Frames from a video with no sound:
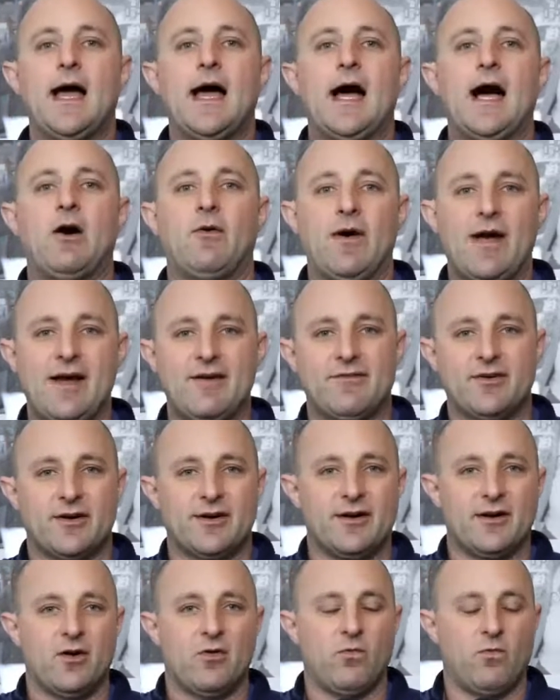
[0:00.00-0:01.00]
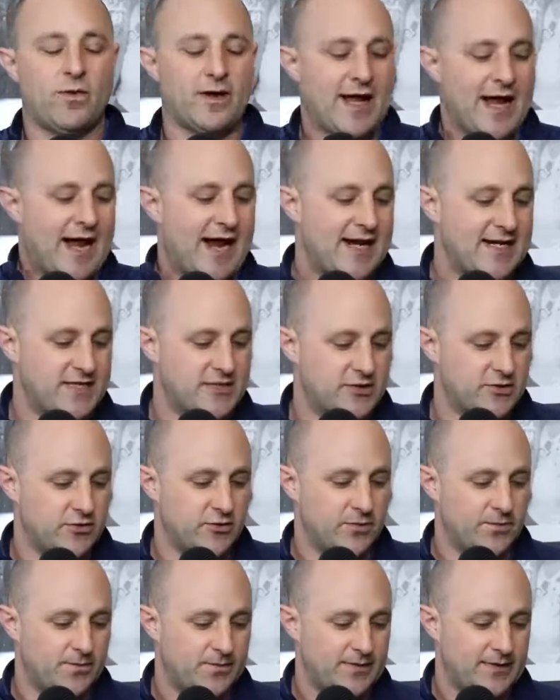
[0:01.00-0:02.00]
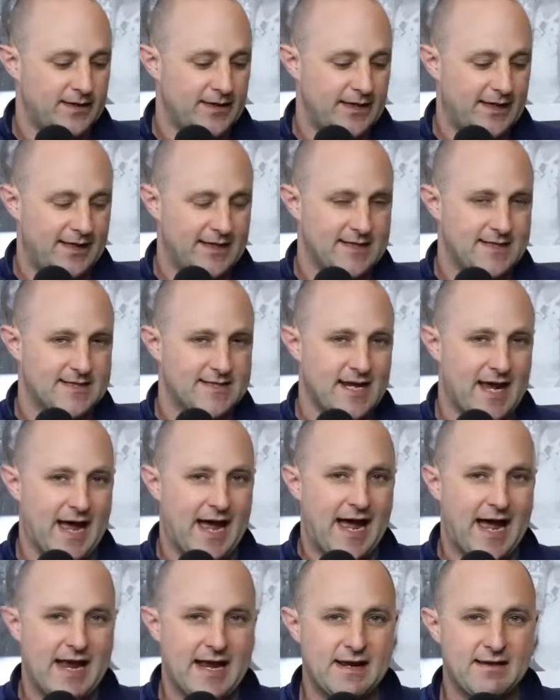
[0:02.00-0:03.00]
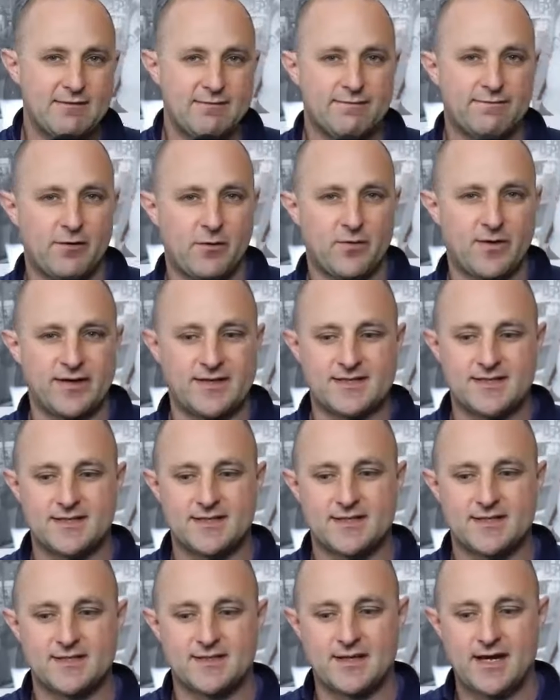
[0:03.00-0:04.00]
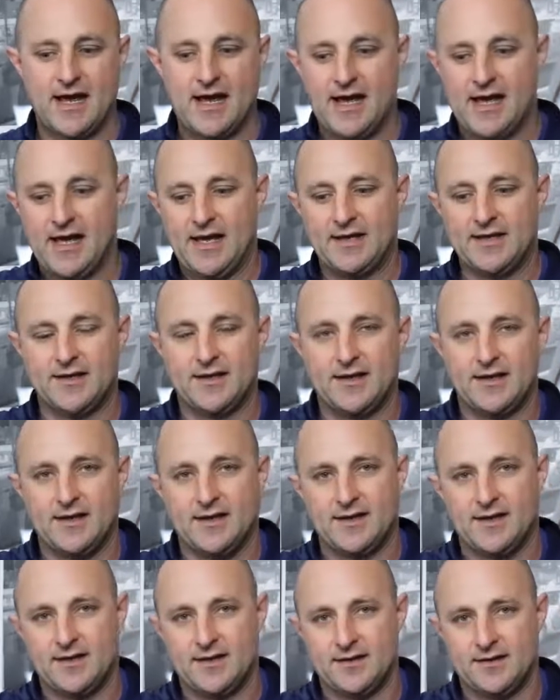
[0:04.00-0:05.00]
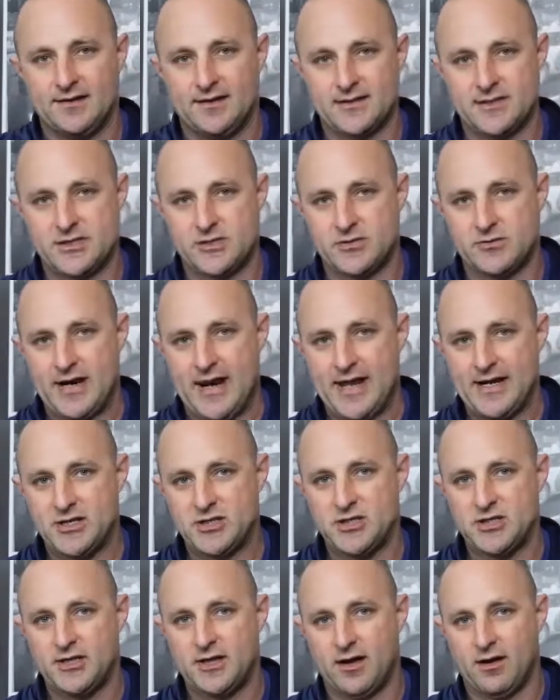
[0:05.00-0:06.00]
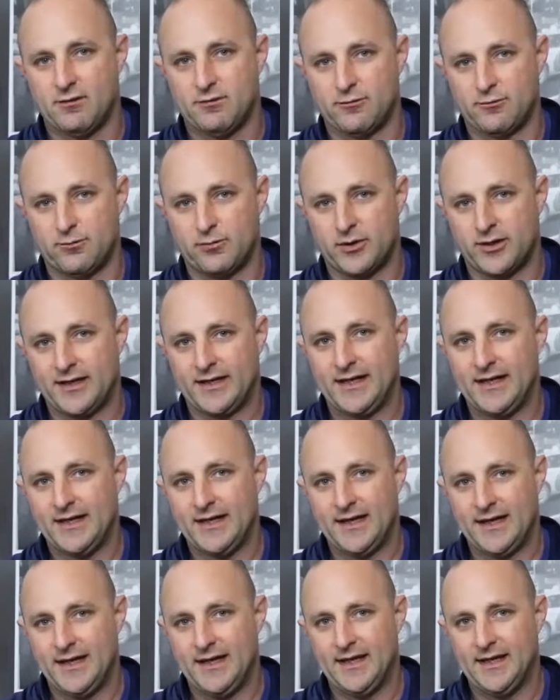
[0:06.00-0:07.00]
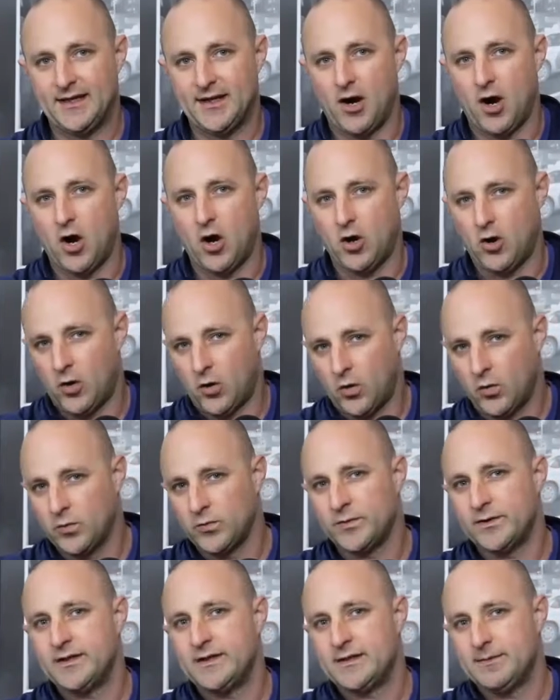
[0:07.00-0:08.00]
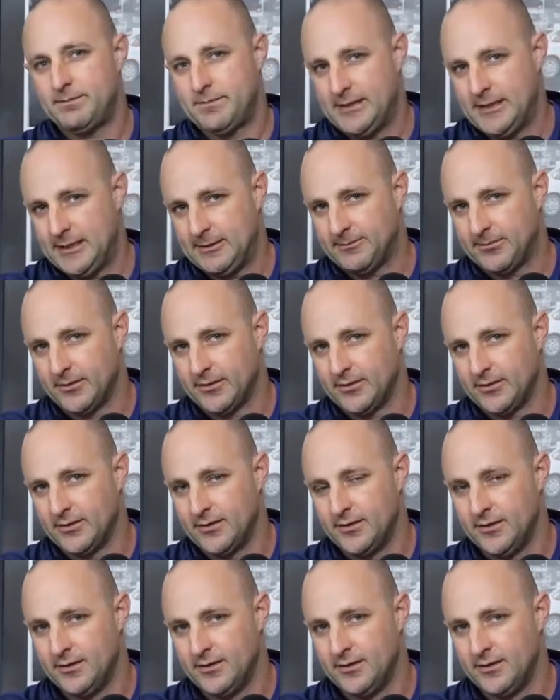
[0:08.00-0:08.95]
However, what I do is I focus on the strategy of bringing in only the people